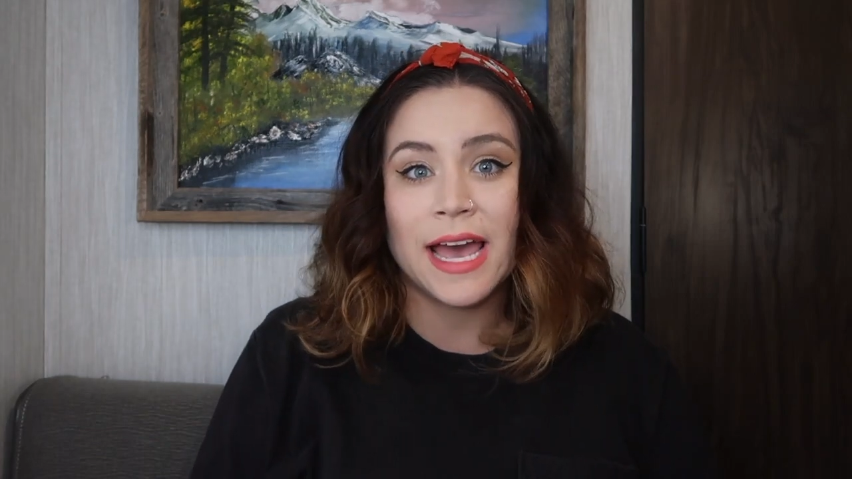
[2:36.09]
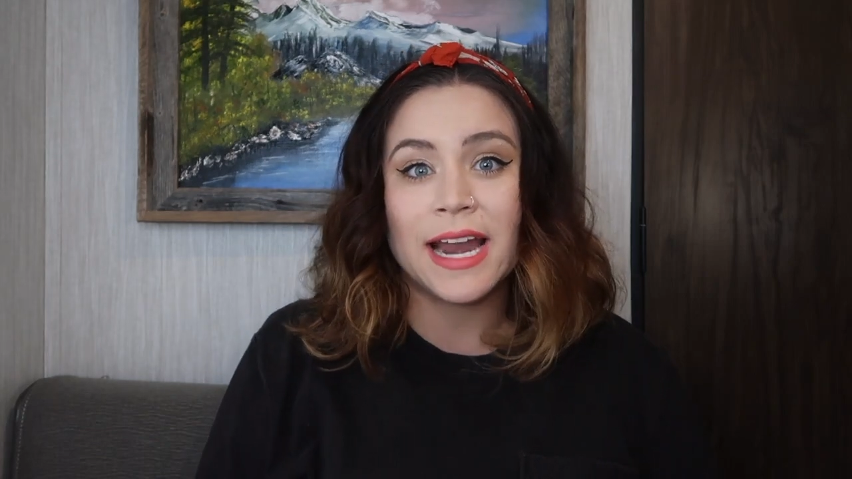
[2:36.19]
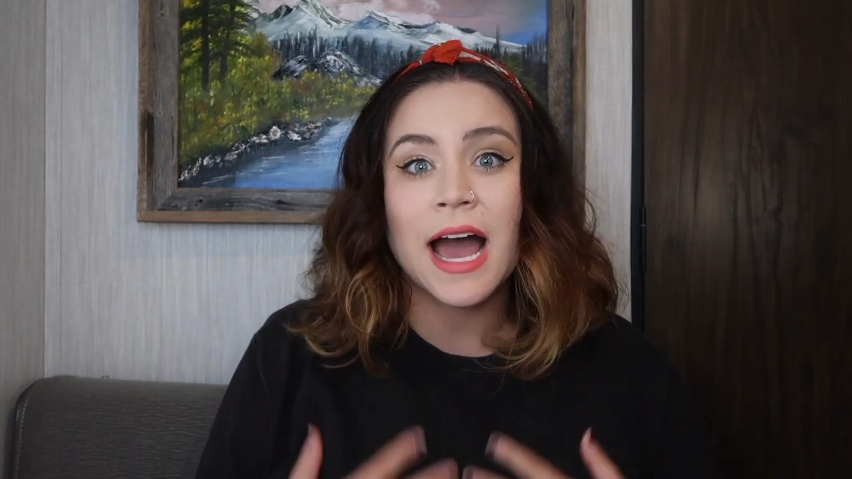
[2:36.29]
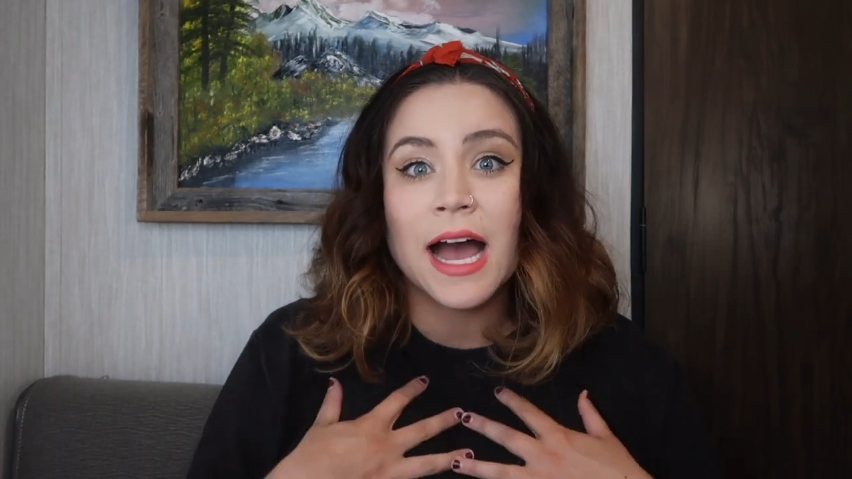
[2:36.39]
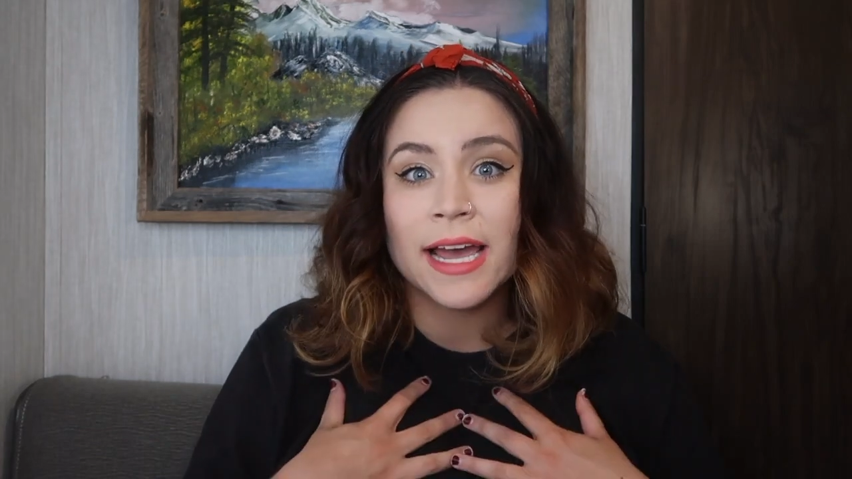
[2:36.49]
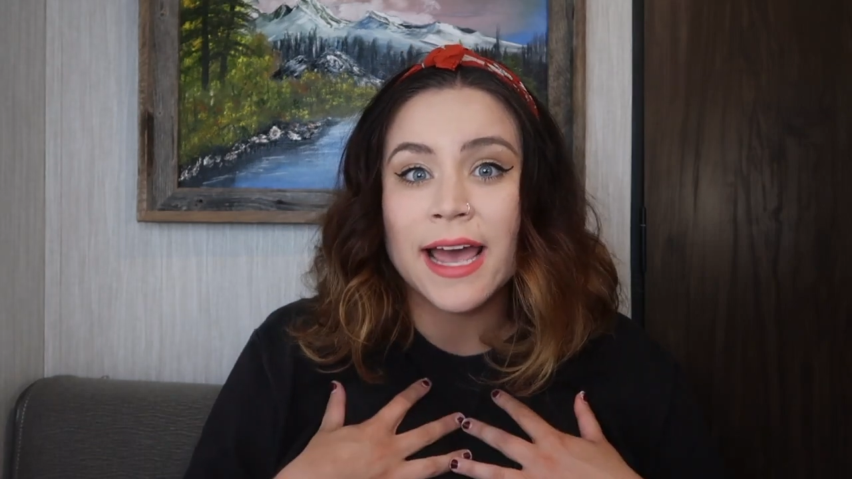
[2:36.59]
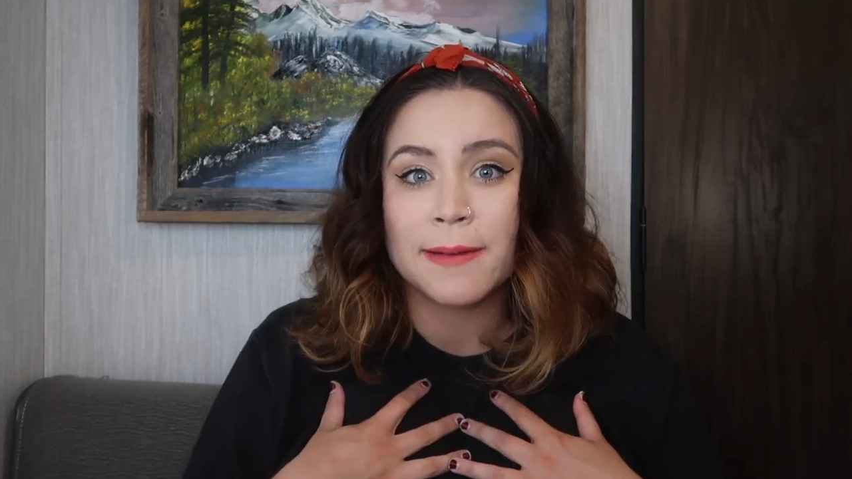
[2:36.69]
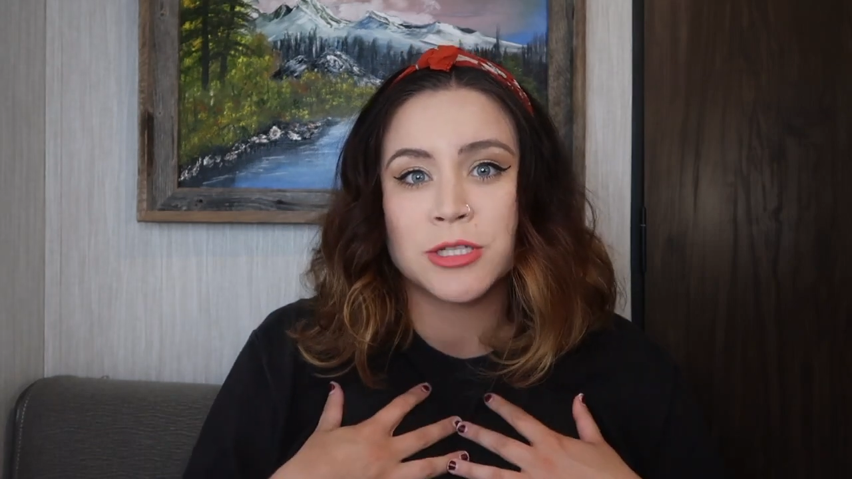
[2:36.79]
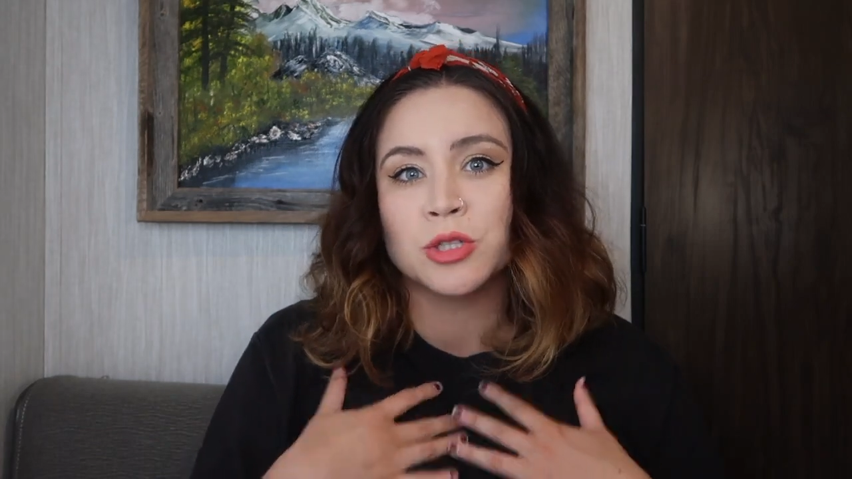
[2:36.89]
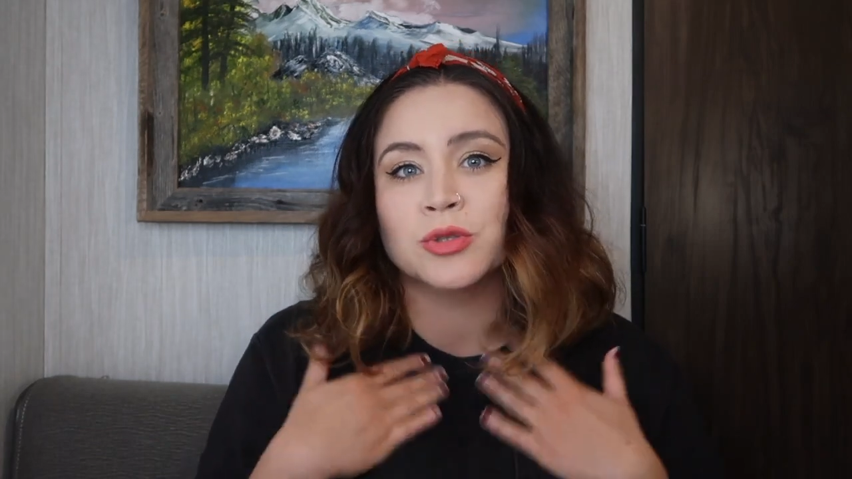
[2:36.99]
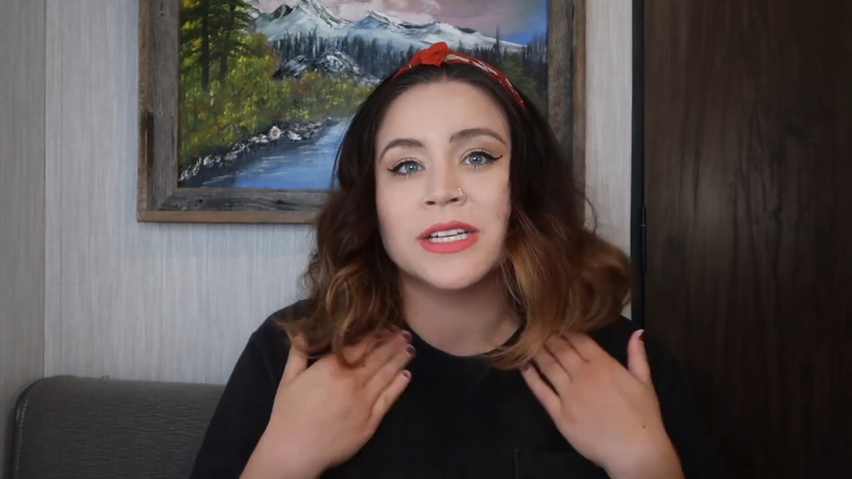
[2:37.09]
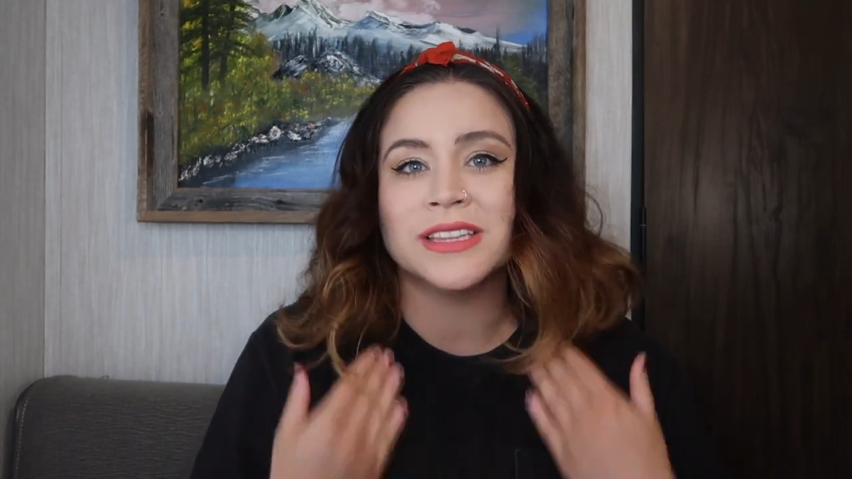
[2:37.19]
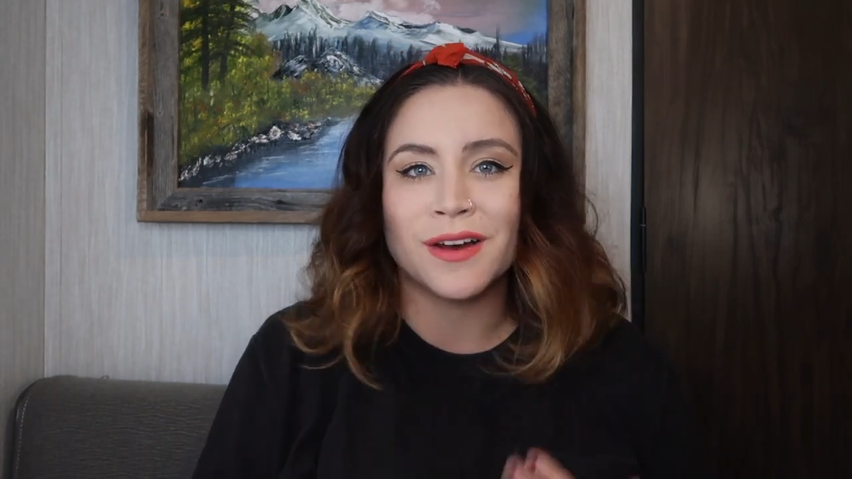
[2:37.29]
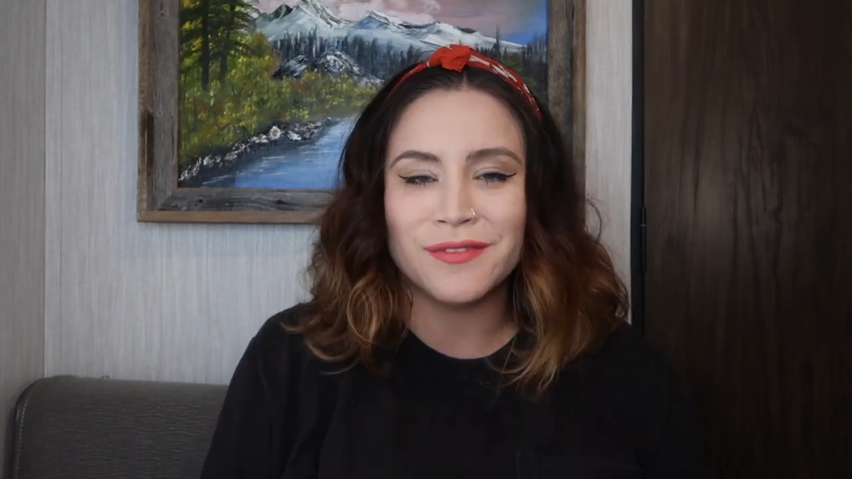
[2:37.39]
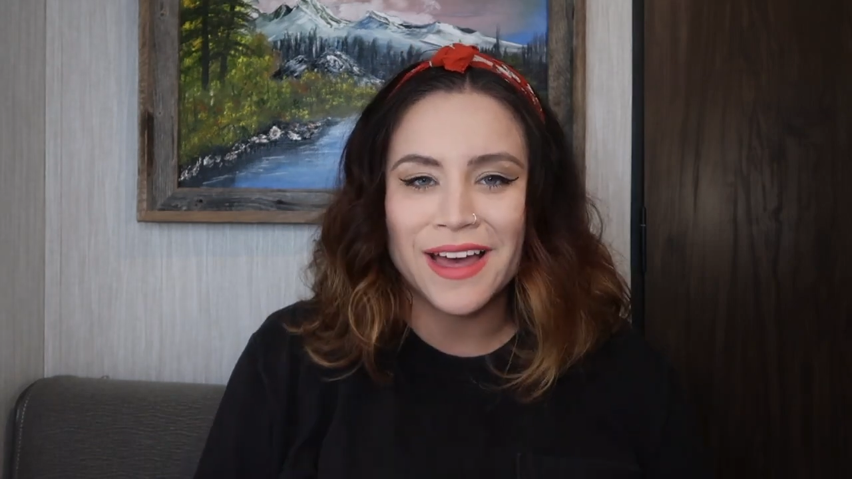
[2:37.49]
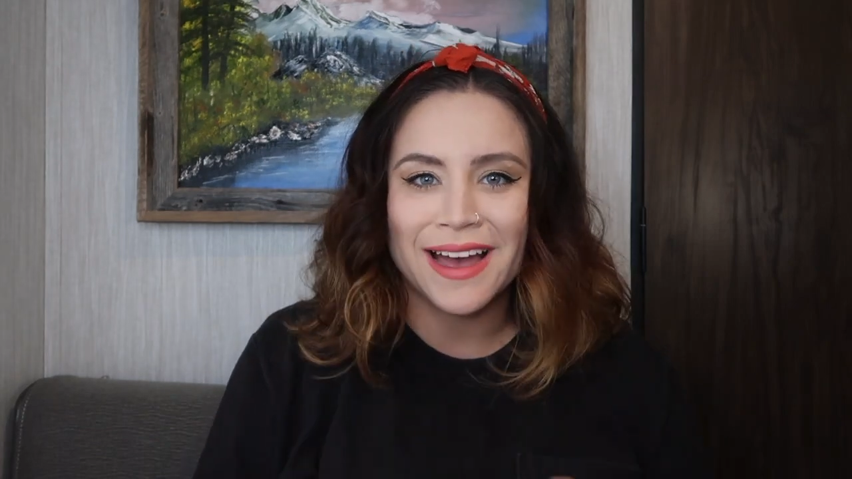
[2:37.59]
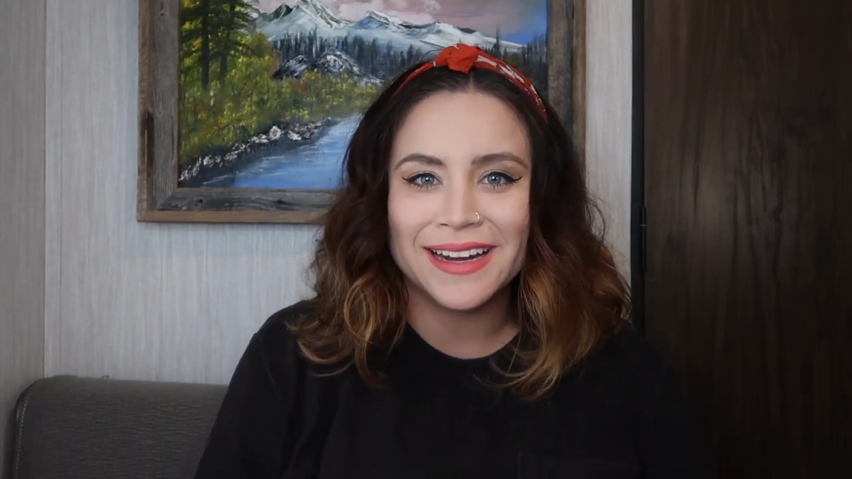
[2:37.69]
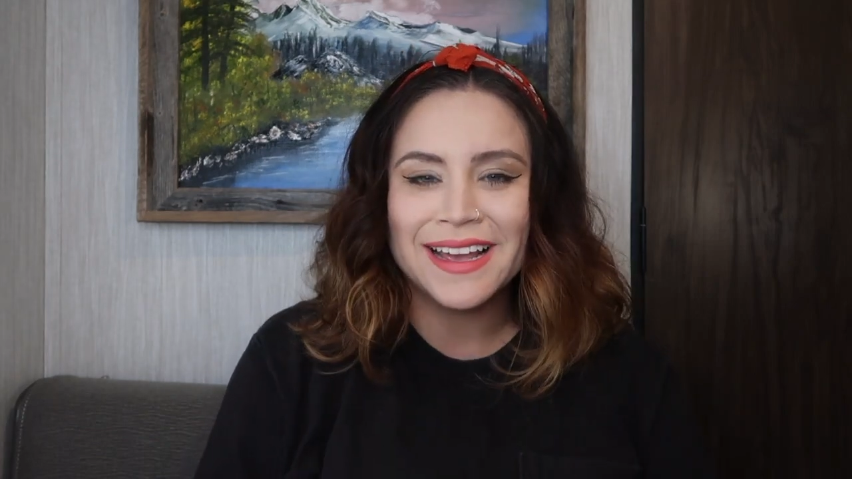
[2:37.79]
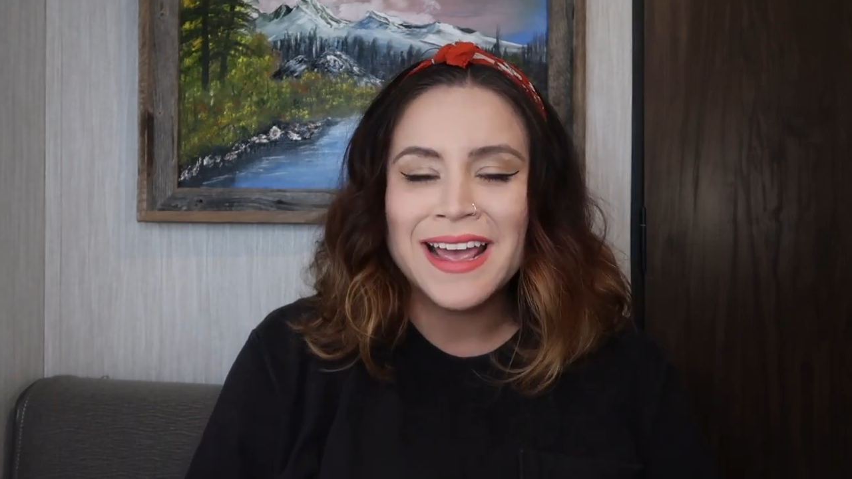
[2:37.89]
and I absolutely love that.